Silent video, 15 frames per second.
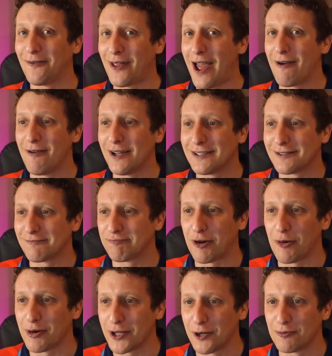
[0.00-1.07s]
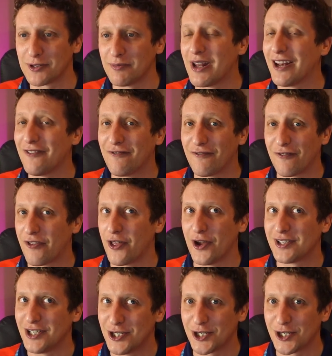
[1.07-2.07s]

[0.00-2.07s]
there is probably up to nearly 30